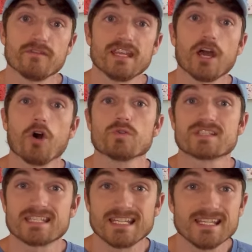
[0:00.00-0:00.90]

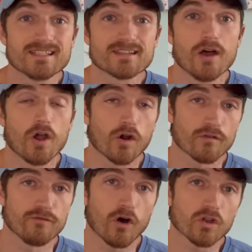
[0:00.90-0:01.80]
VOCs, or
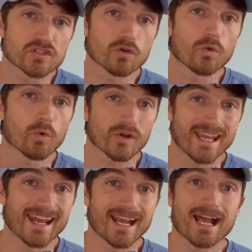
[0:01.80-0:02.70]
volatile
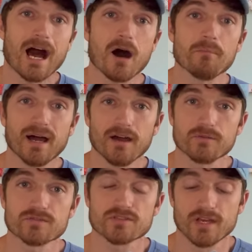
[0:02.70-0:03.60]
organic
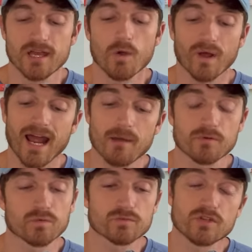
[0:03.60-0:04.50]
compounds. What
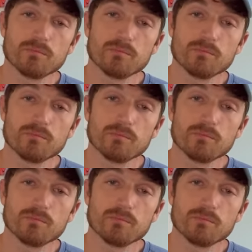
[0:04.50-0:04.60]
happened was when